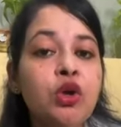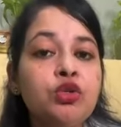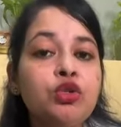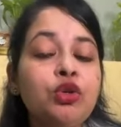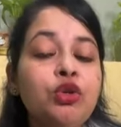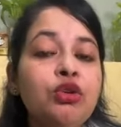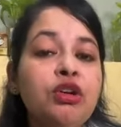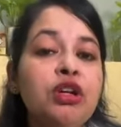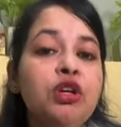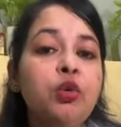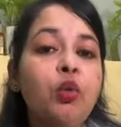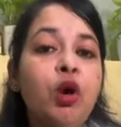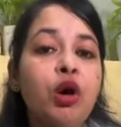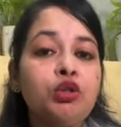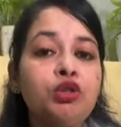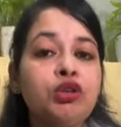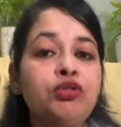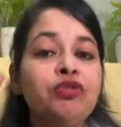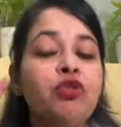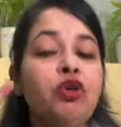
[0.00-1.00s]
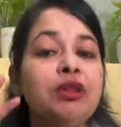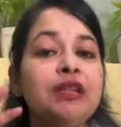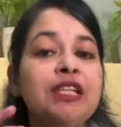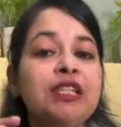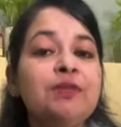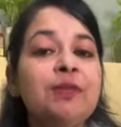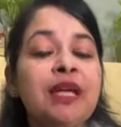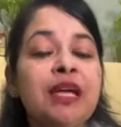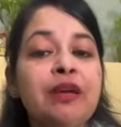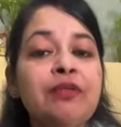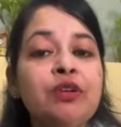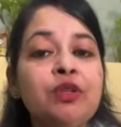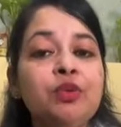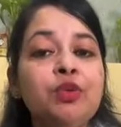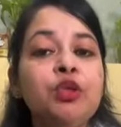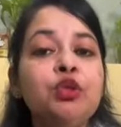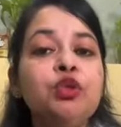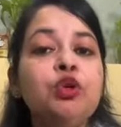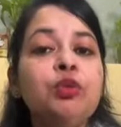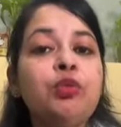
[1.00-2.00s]
So you need to watch out for these behaviors,
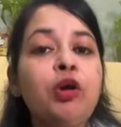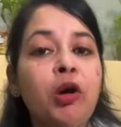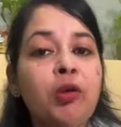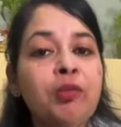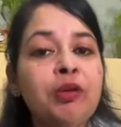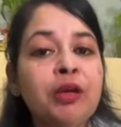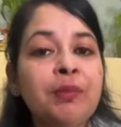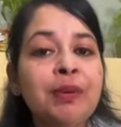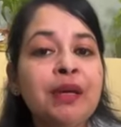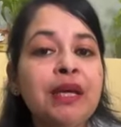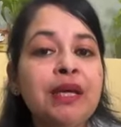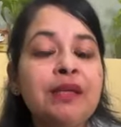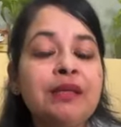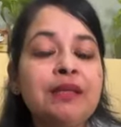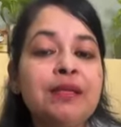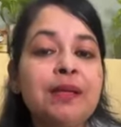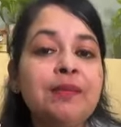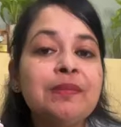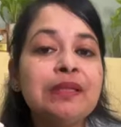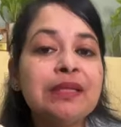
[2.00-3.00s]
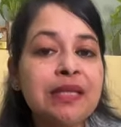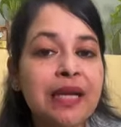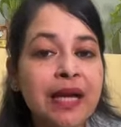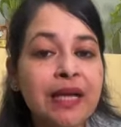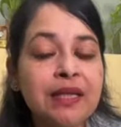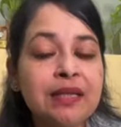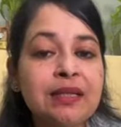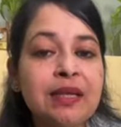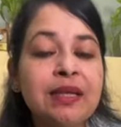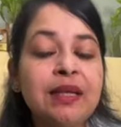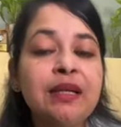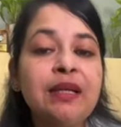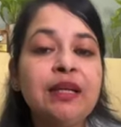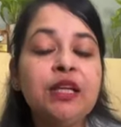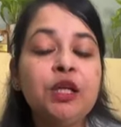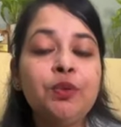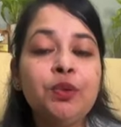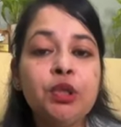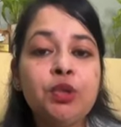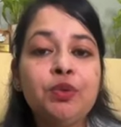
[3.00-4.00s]
which could probably be some signs that that
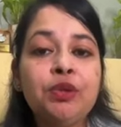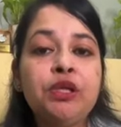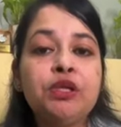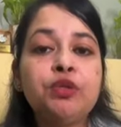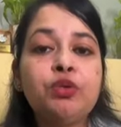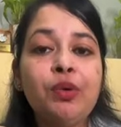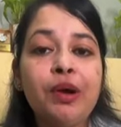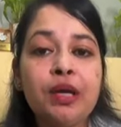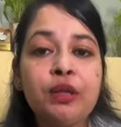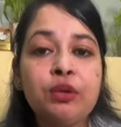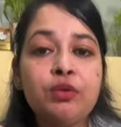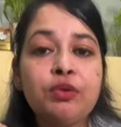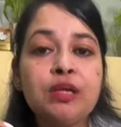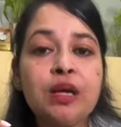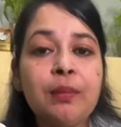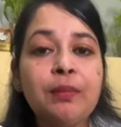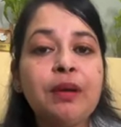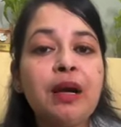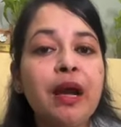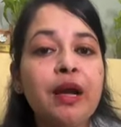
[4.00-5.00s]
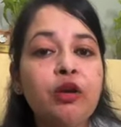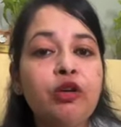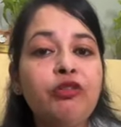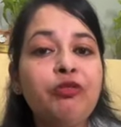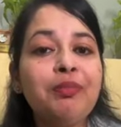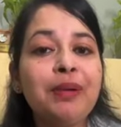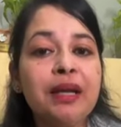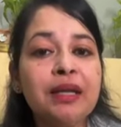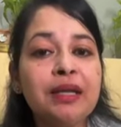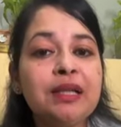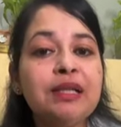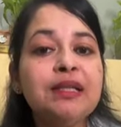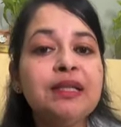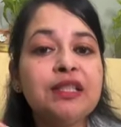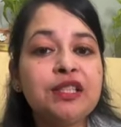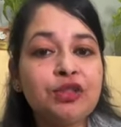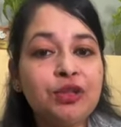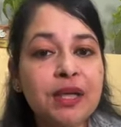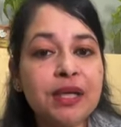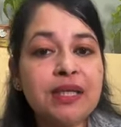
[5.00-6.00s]
individual is going through some kind of mental
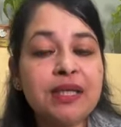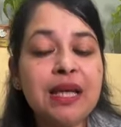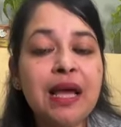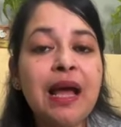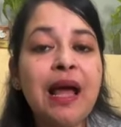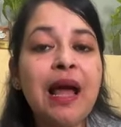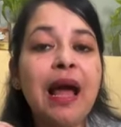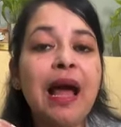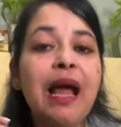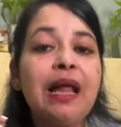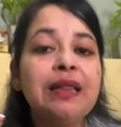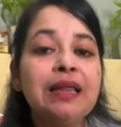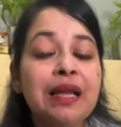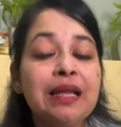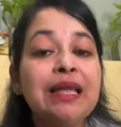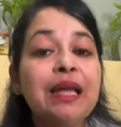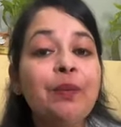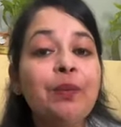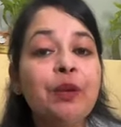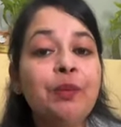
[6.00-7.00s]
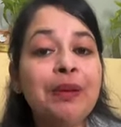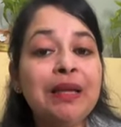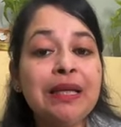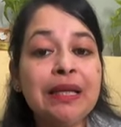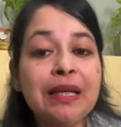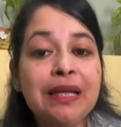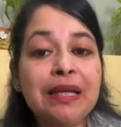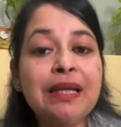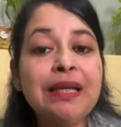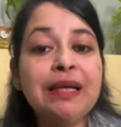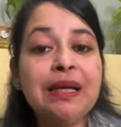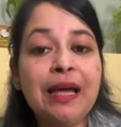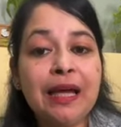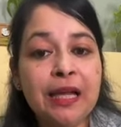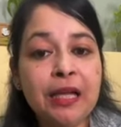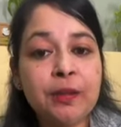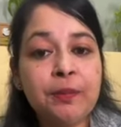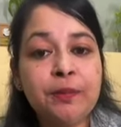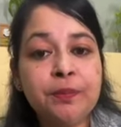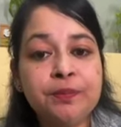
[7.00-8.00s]
distress and that they will be needing
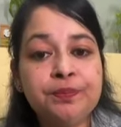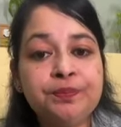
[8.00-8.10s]
help.